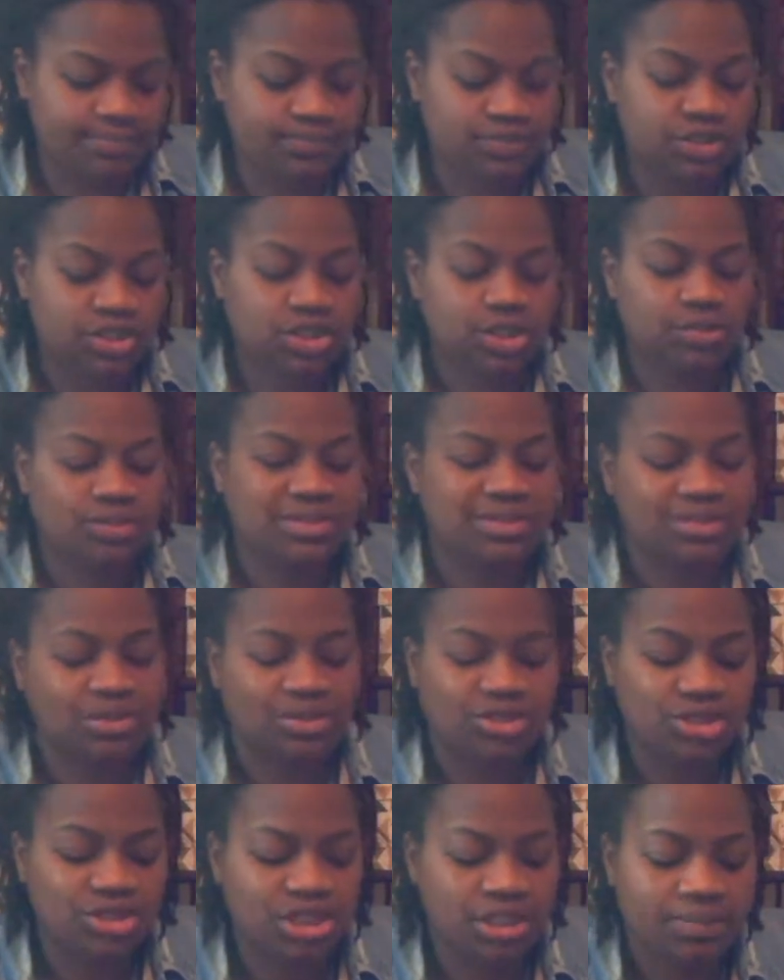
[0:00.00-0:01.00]
So
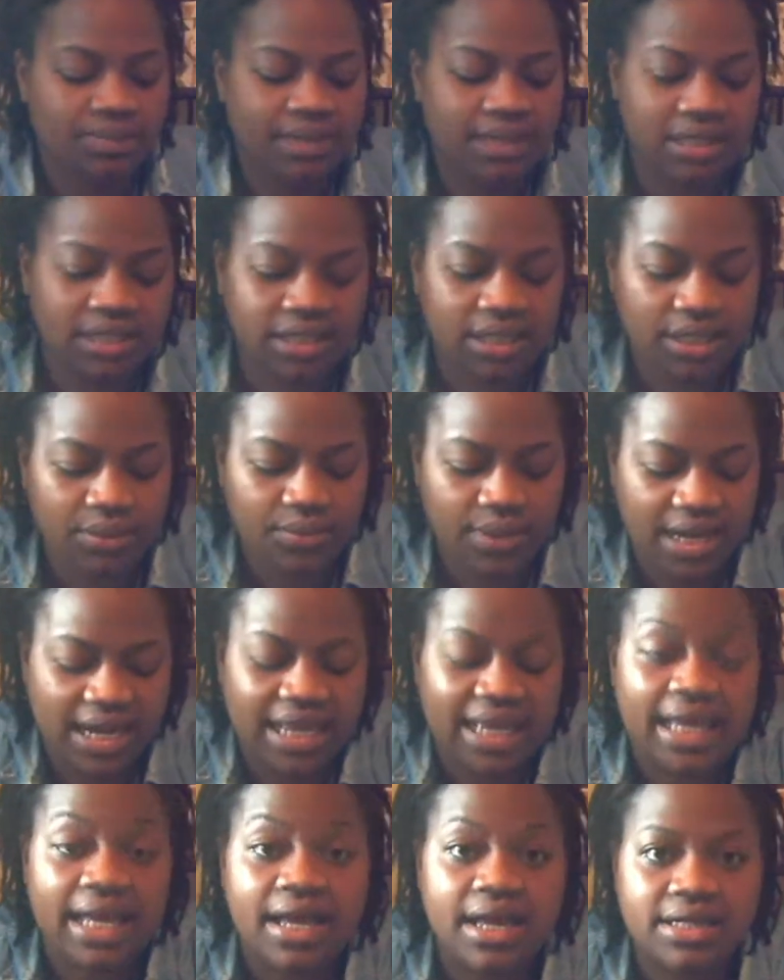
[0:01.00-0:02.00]
those are typically when
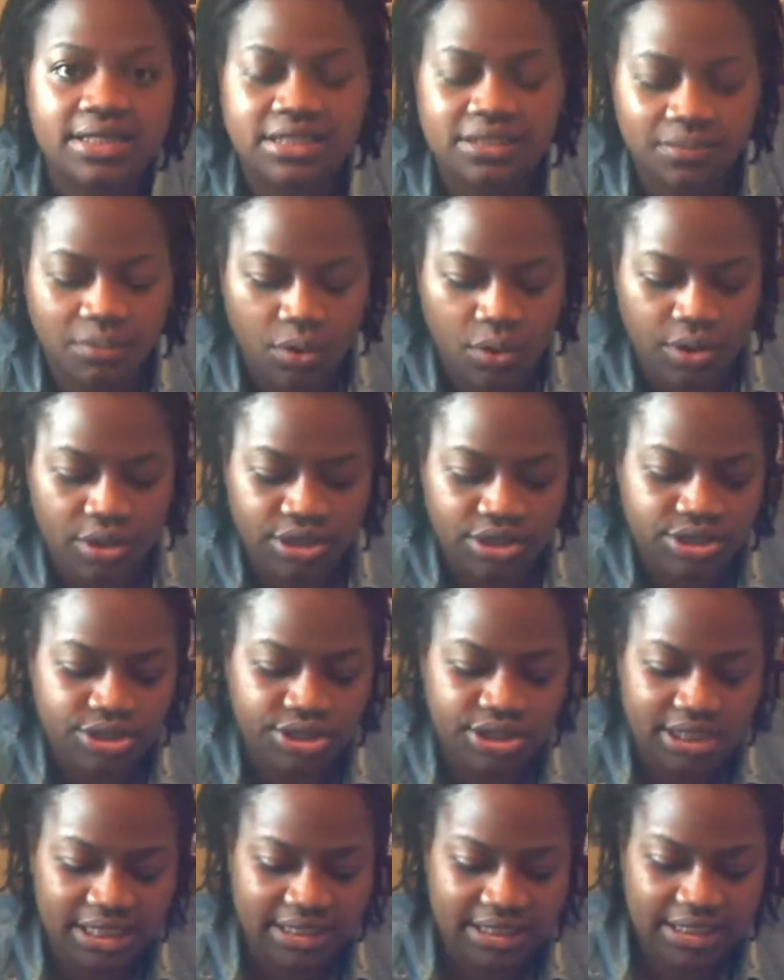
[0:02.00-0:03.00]
I get custom
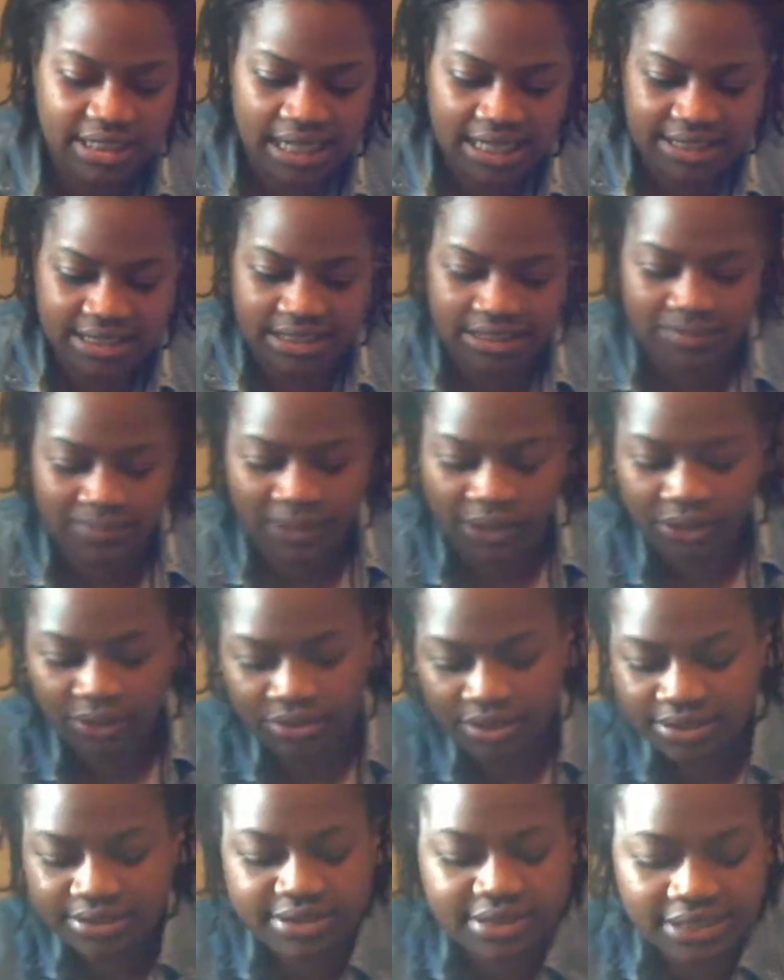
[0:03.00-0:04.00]
orders in sizes bigger
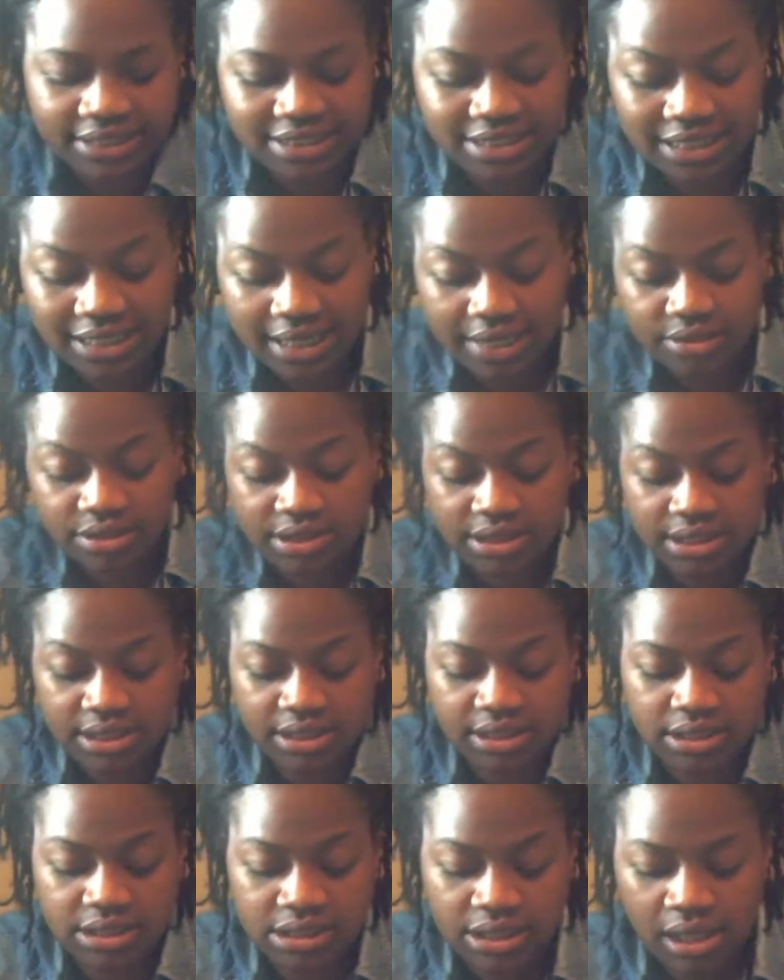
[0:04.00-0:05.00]
than 16
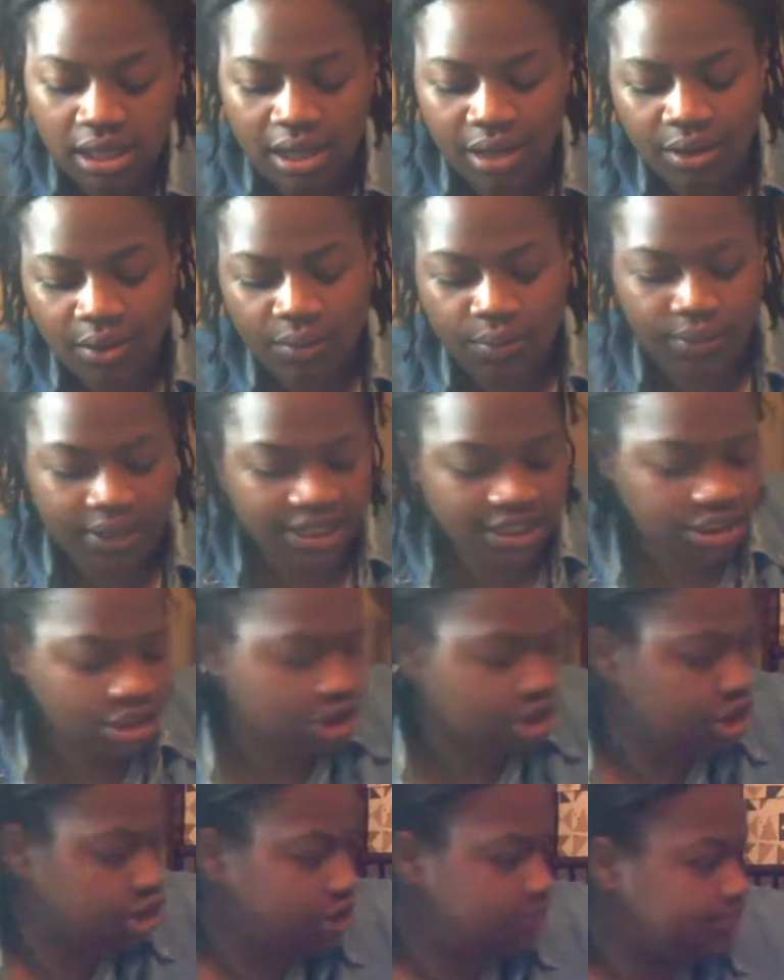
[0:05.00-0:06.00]
ounces,
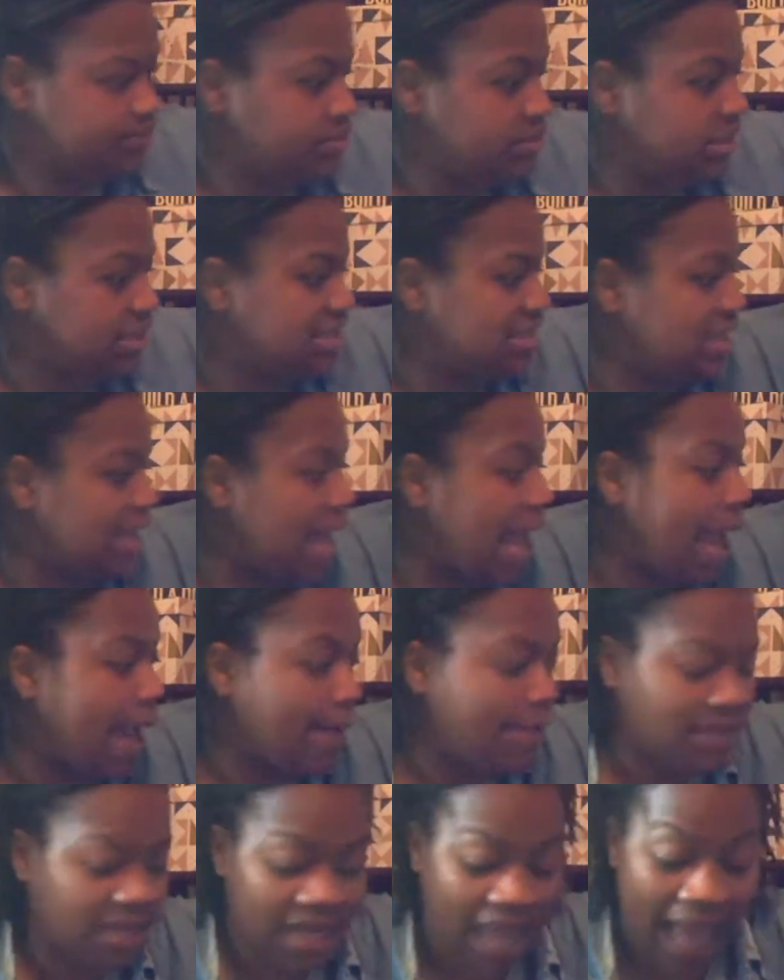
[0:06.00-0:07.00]
which doesn't
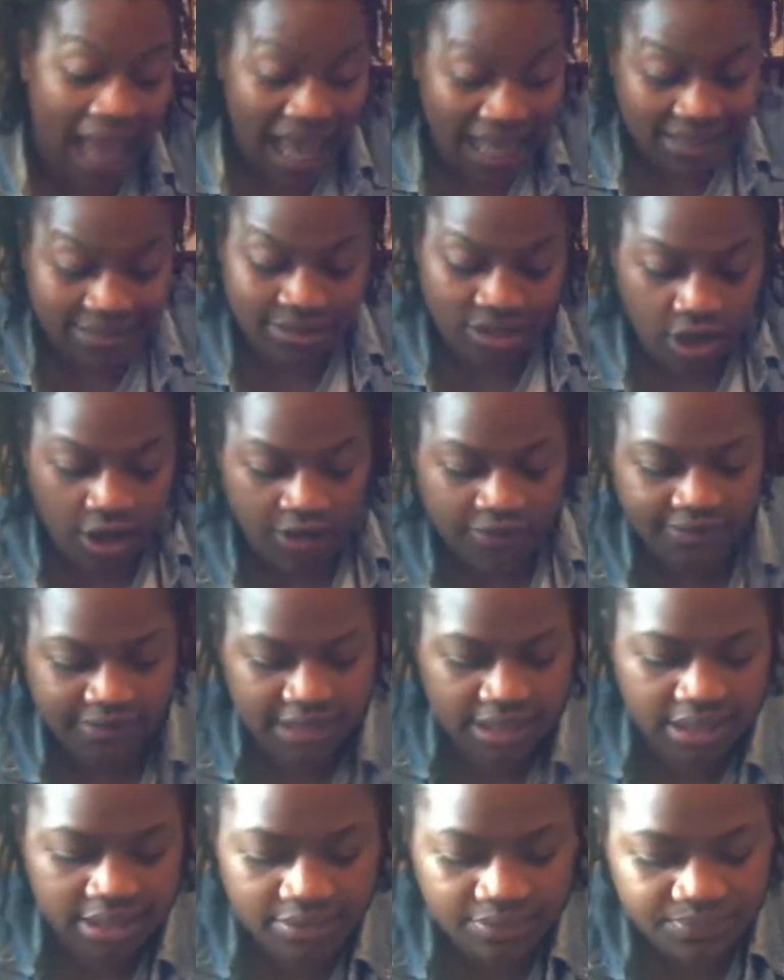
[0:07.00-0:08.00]
happen as
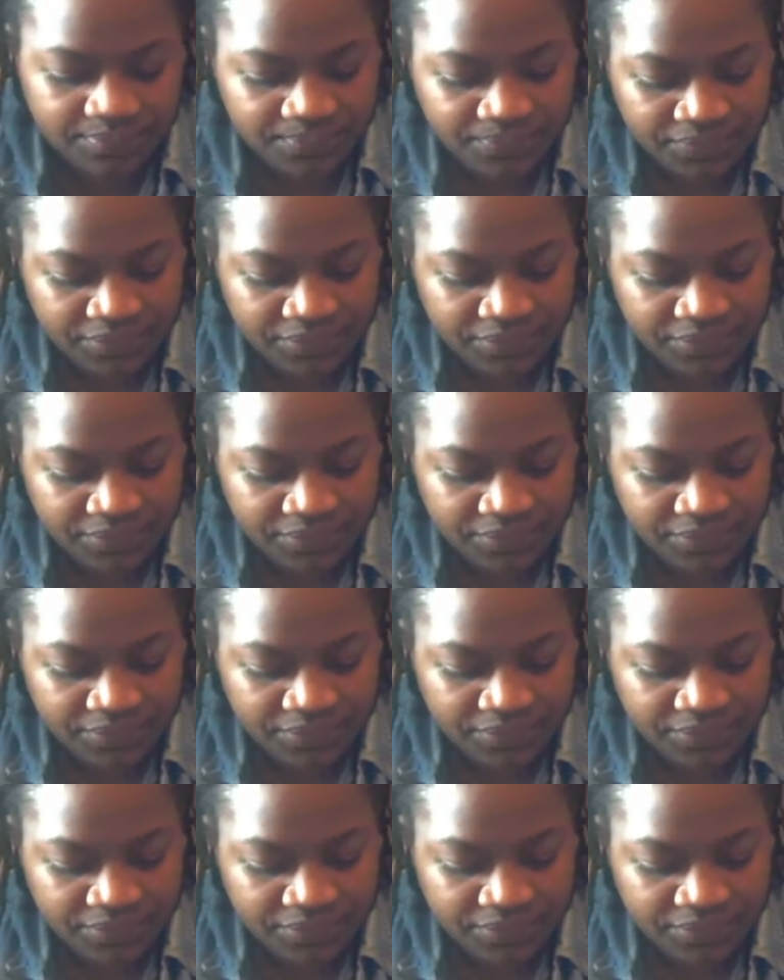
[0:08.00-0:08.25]
often.